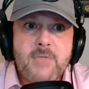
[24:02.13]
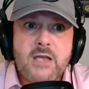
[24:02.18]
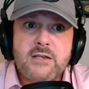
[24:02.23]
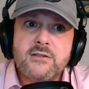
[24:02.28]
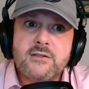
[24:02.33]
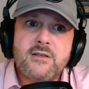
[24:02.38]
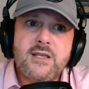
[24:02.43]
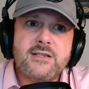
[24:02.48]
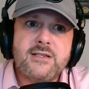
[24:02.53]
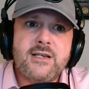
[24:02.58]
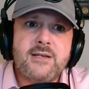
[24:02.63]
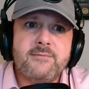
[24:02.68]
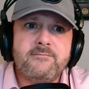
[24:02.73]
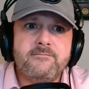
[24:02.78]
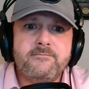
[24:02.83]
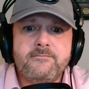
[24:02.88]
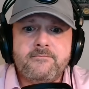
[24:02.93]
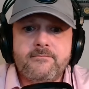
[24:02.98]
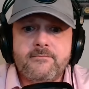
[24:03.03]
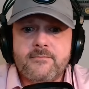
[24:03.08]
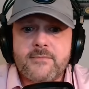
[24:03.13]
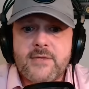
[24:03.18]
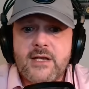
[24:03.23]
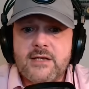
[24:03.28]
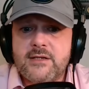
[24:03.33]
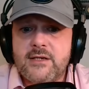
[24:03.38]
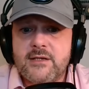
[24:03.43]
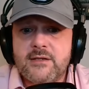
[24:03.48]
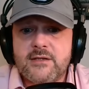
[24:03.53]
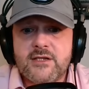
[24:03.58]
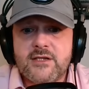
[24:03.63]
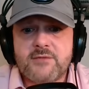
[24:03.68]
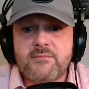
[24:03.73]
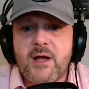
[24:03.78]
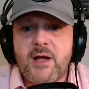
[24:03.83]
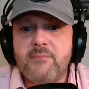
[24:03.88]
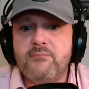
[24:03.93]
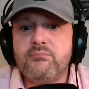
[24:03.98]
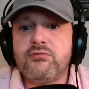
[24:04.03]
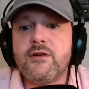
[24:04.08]
So that's it. That's it. Just
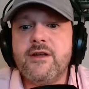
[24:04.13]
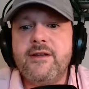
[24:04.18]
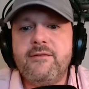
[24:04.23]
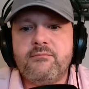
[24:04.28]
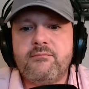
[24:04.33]
my brief